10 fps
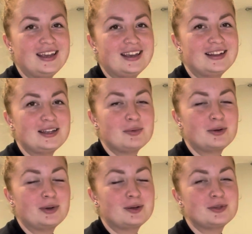Hey Libra,
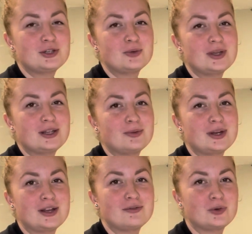welcome to your weekly
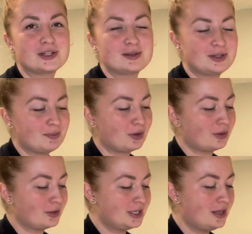reading for September
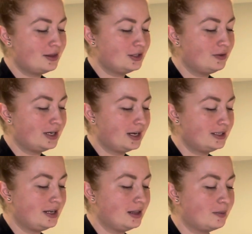13th to the
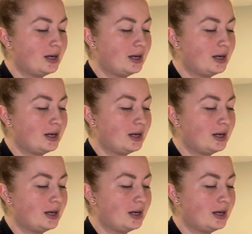19th.